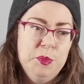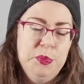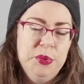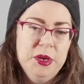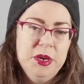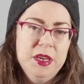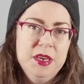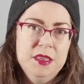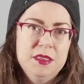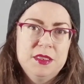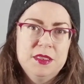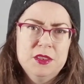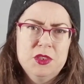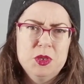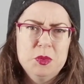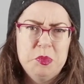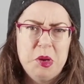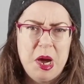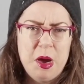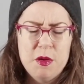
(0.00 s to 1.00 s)
But it's
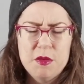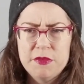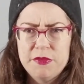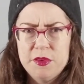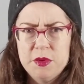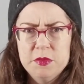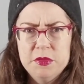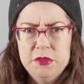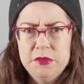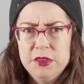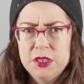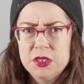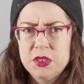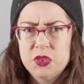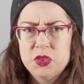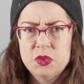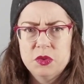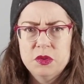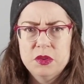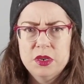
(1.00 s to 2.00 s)
such a powerful, moving
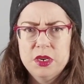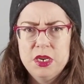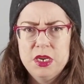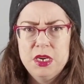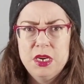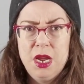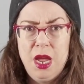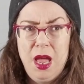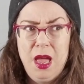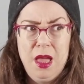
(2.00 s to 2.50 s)
story,